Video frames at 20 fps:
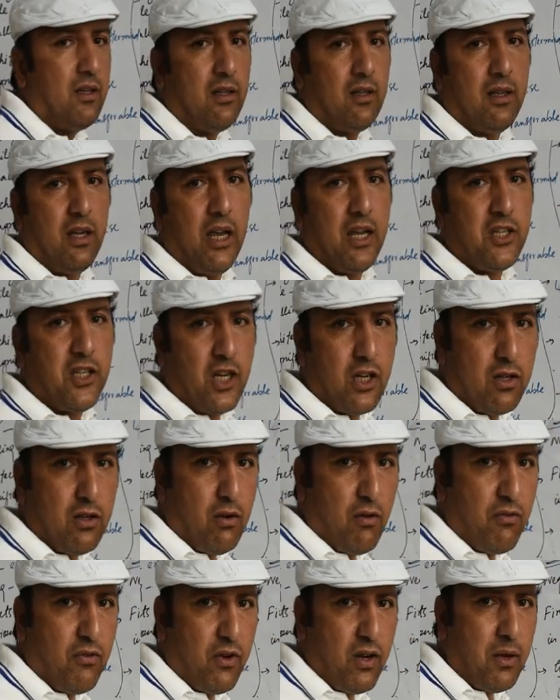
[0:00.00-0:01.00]

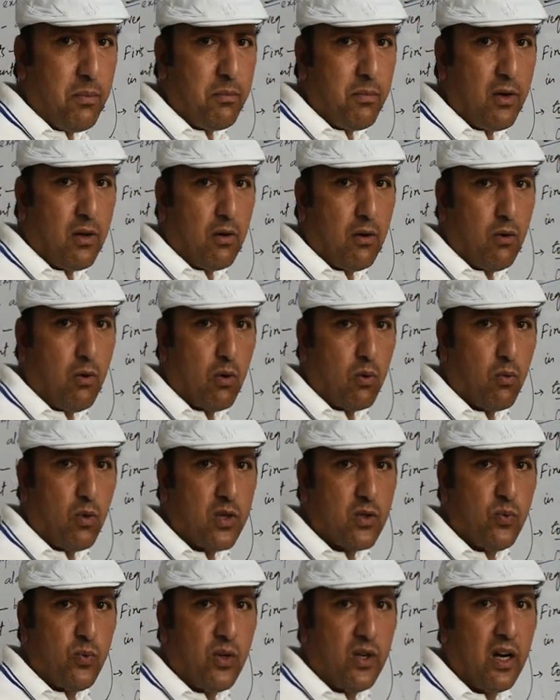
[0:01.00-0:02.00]
adjective number or
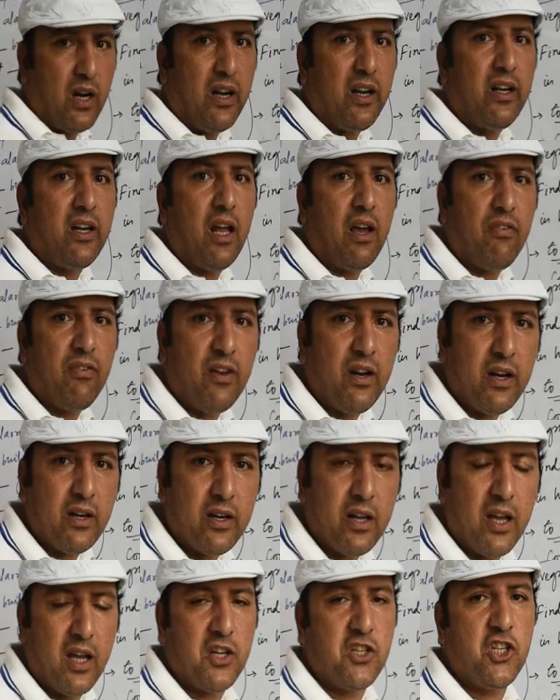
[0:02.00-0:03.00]
what we call
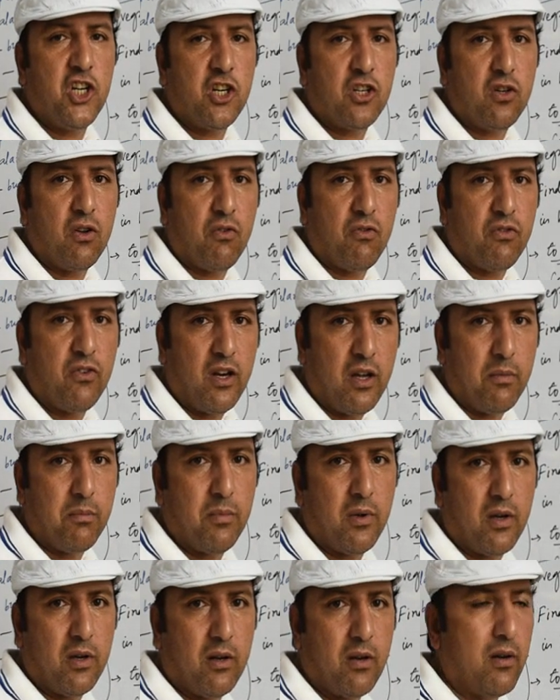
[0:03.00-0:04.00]
definite adjective
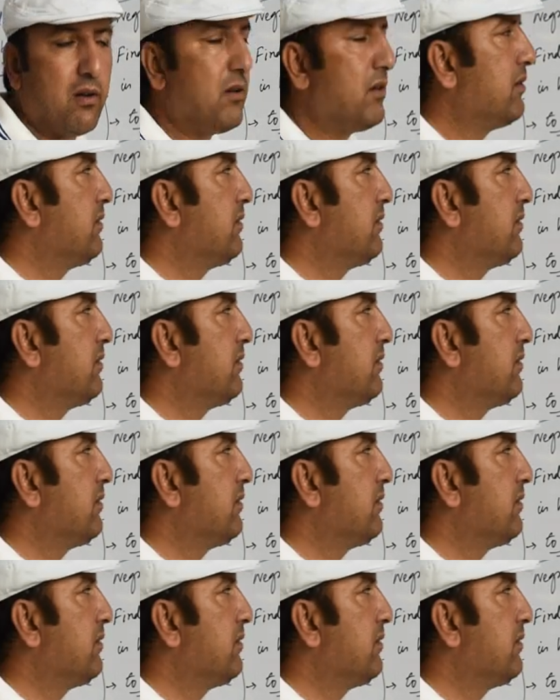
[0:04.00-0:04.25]
number.